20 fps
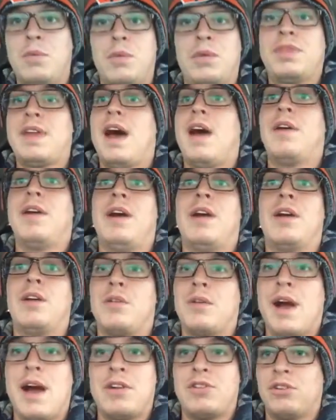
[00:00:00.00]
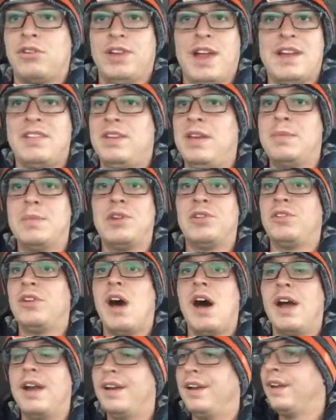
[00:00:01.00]
Without Aaron Rodgers, that team is
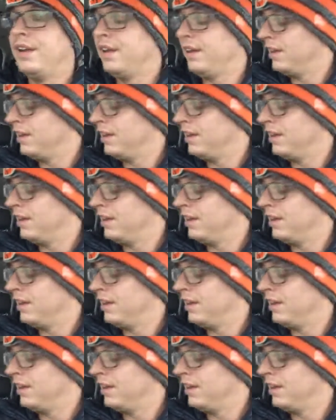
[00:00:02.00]
done.